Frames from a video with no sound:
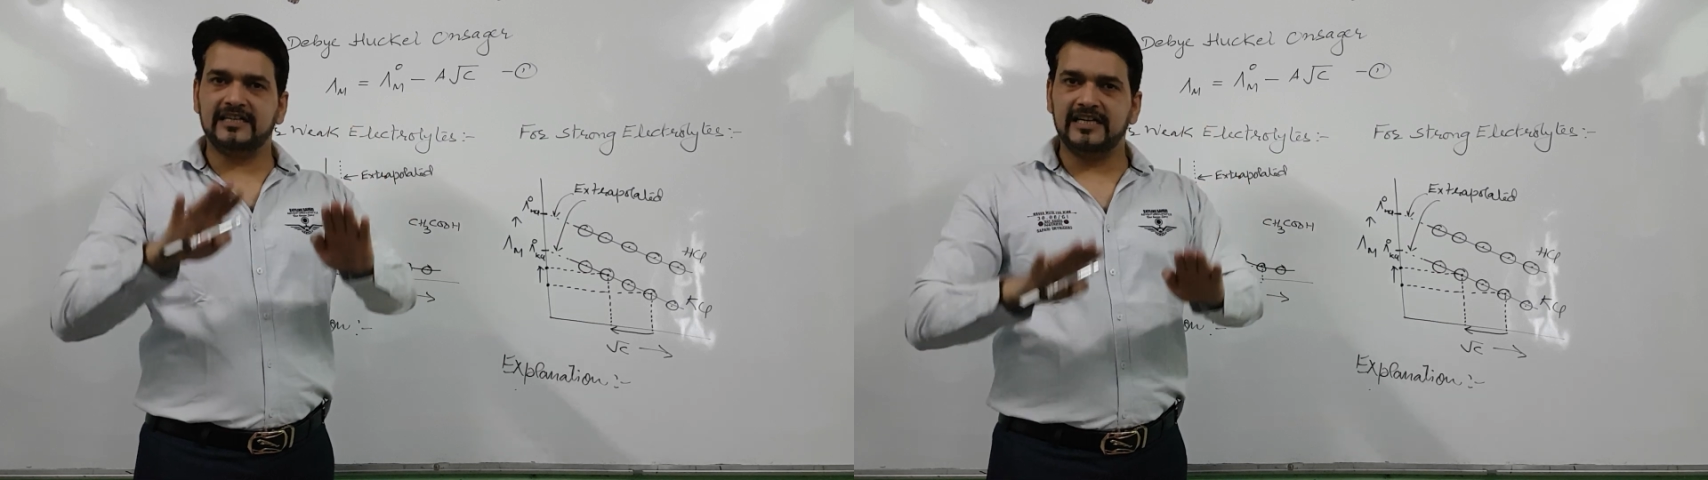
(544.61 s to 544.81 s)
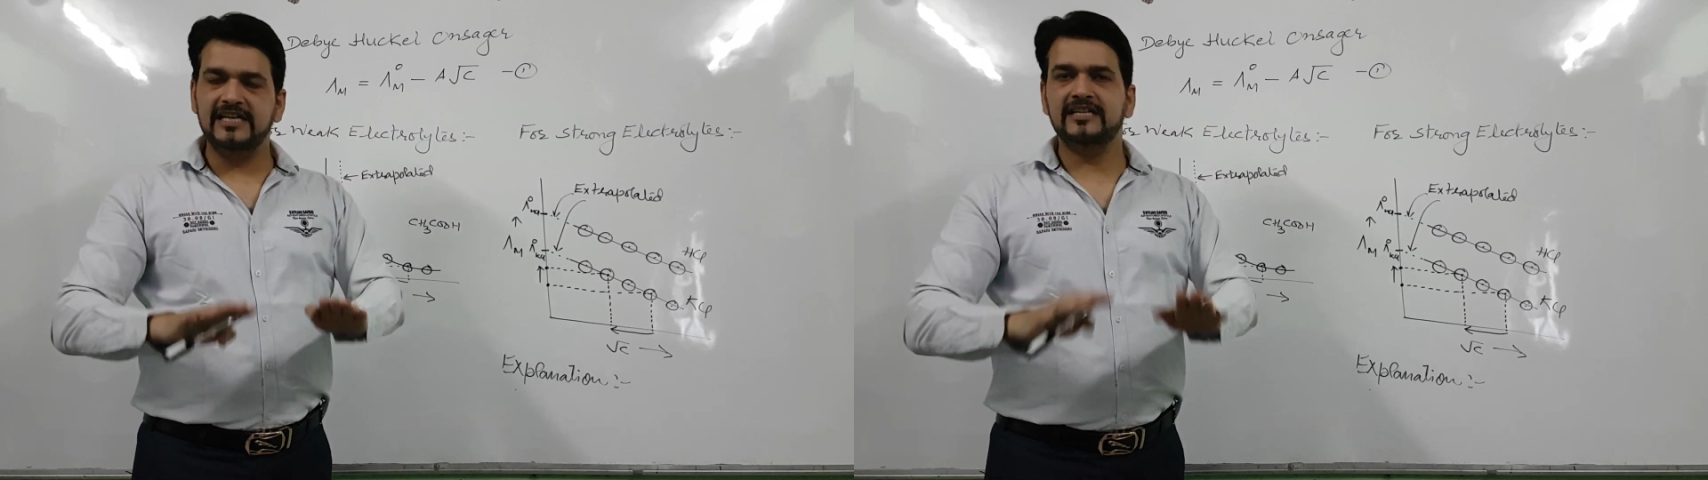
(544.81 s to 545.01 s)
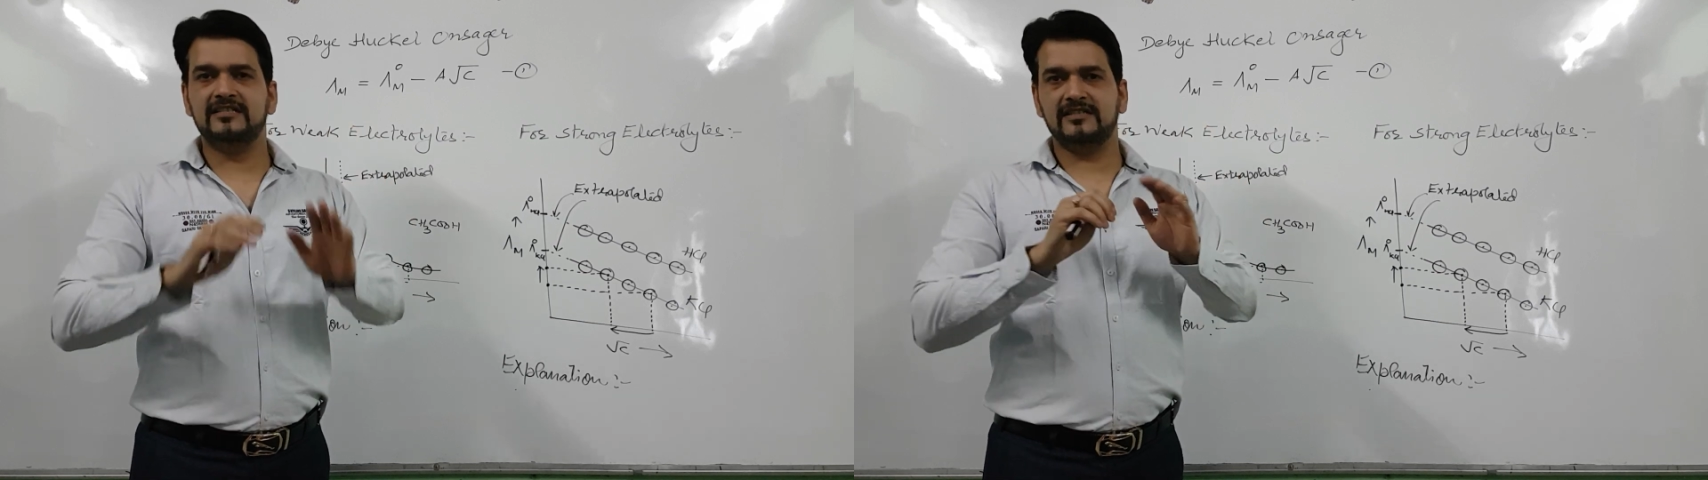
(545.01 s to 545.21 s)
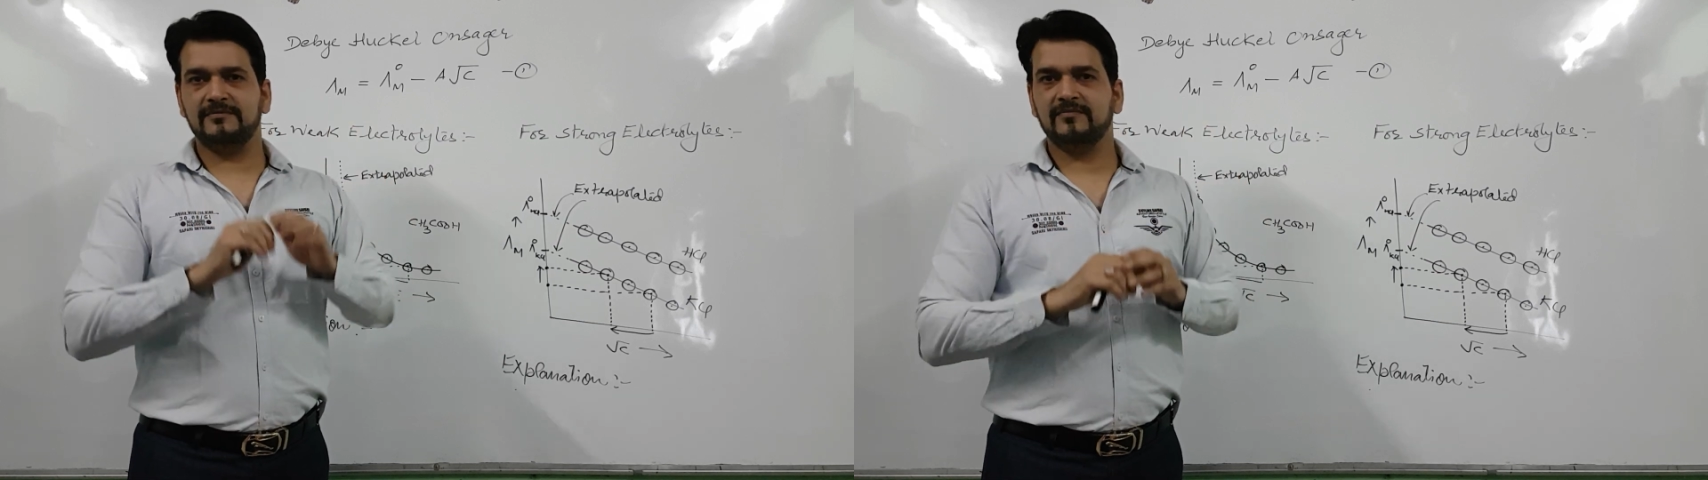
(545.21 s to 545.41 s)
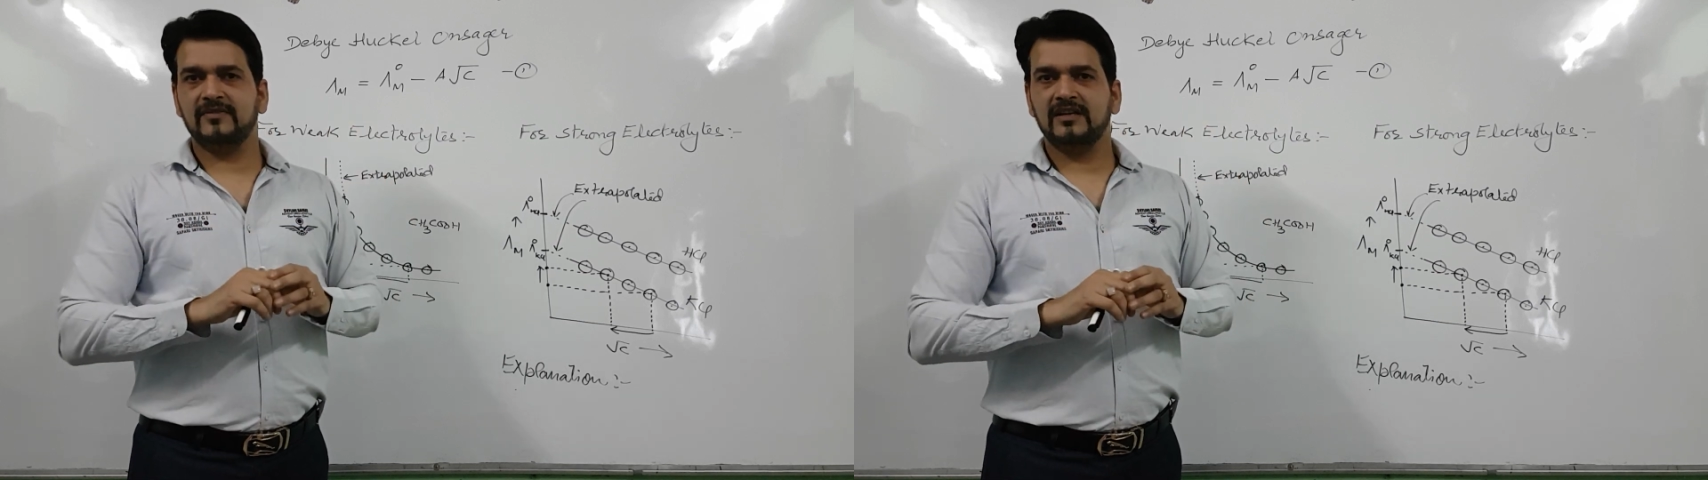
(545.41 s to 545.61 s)
decreased.
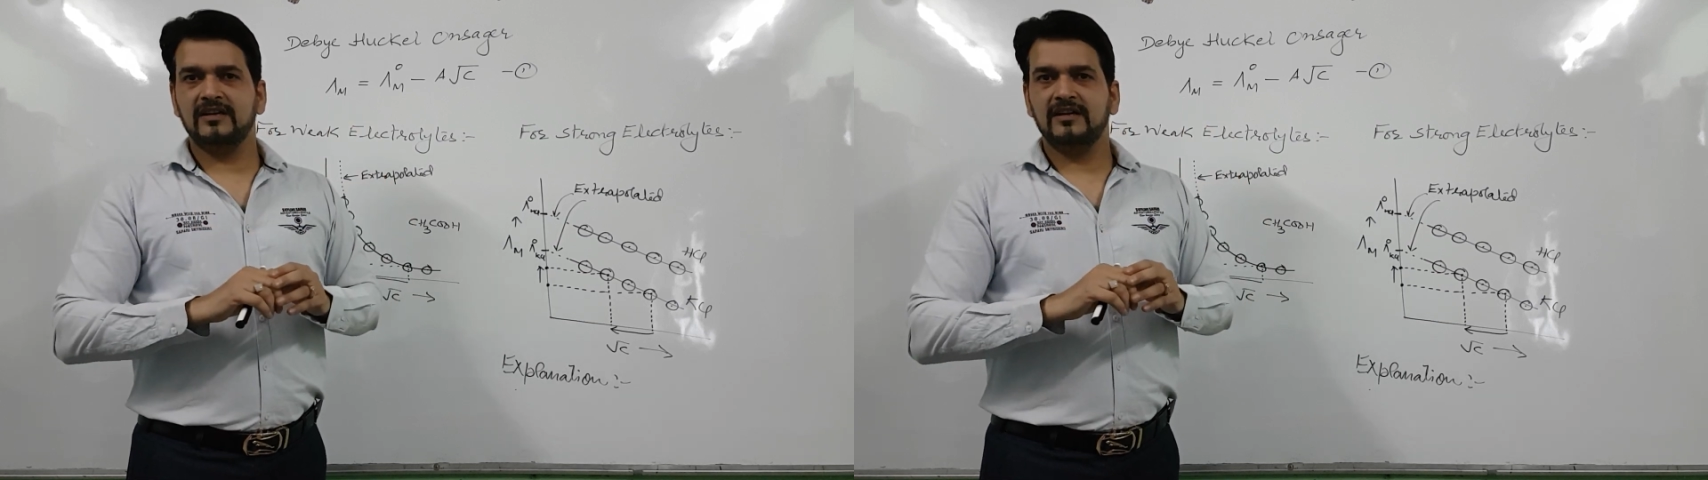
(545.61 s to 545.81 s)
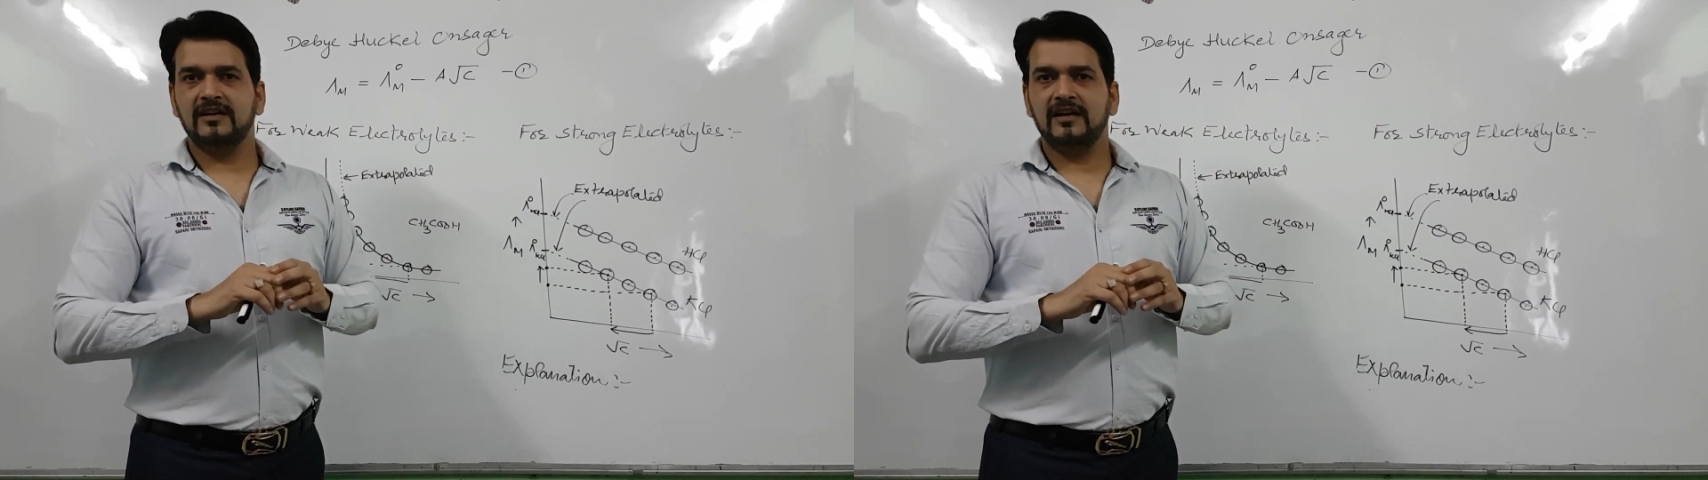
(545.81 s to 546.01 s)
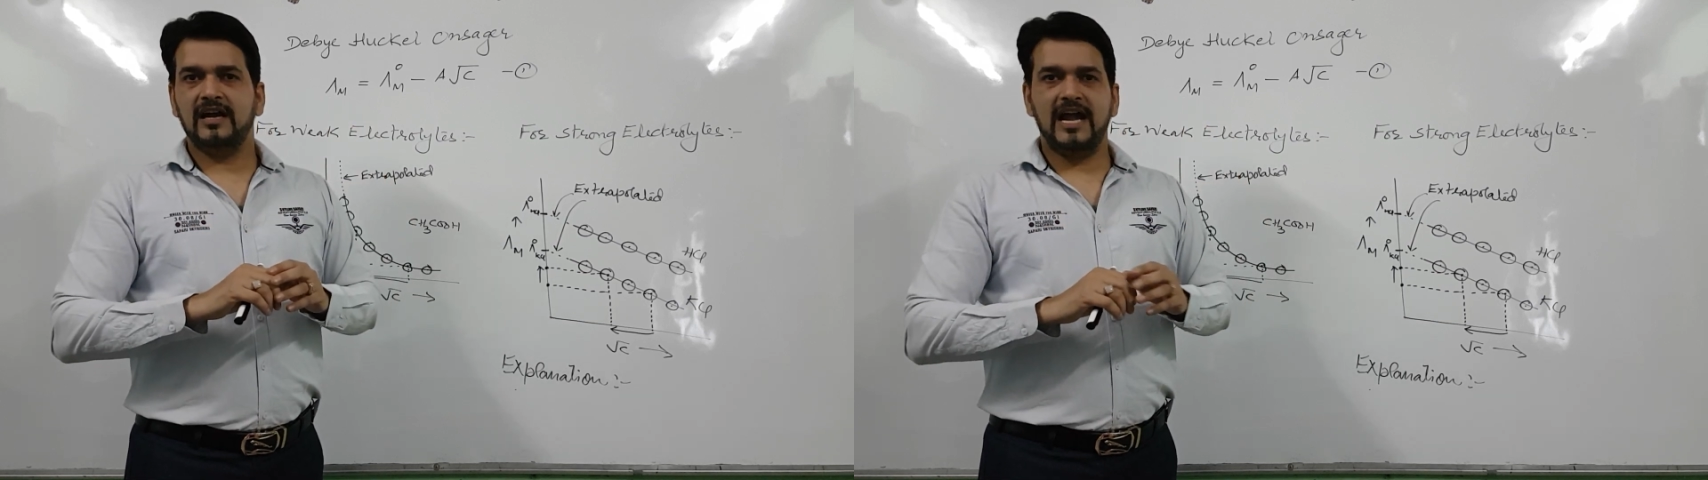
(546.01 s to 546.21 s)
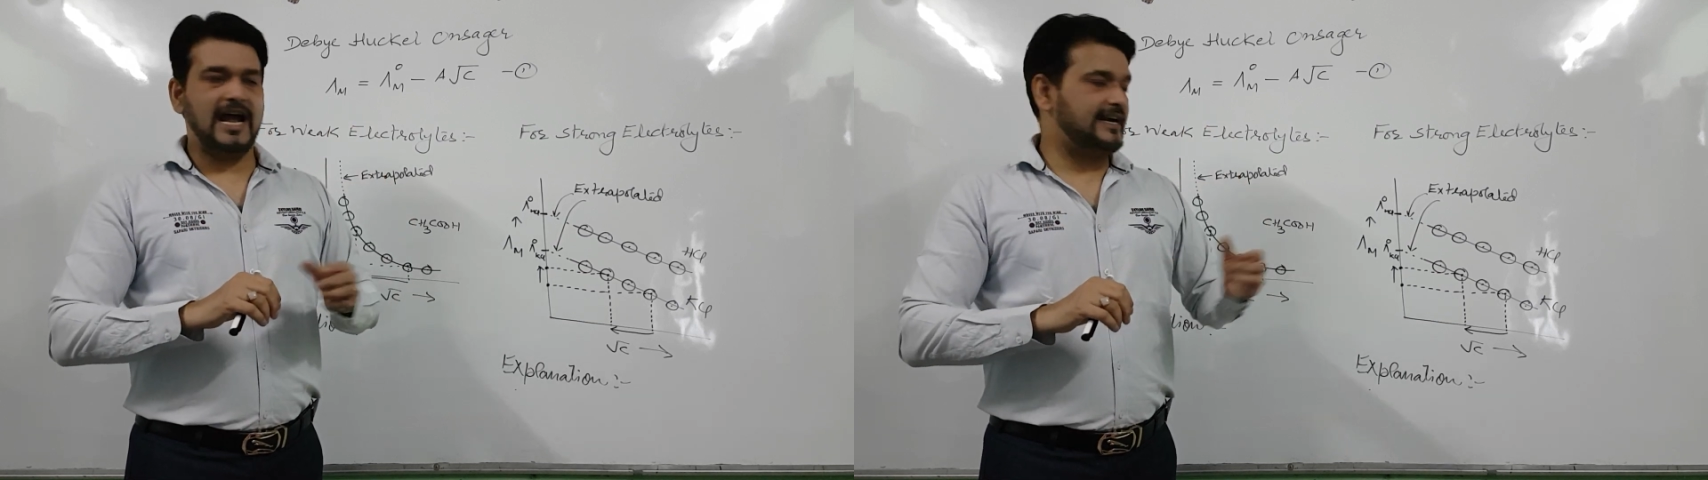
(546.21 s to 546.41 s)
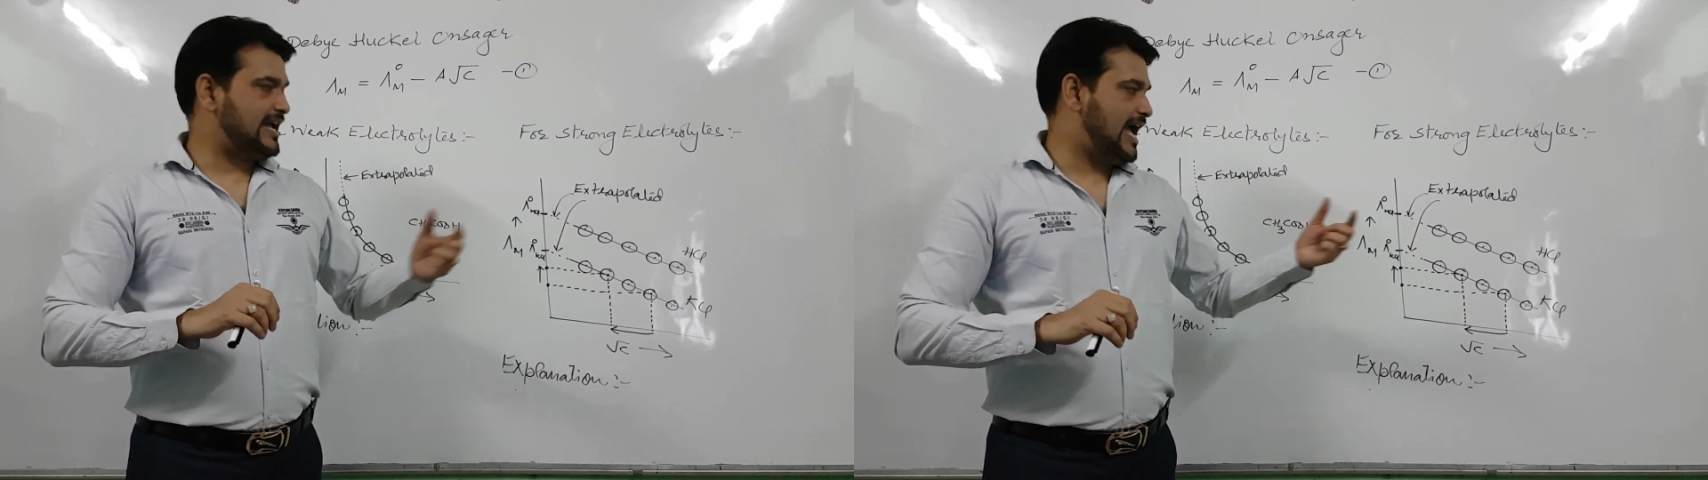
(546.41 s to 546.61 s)
And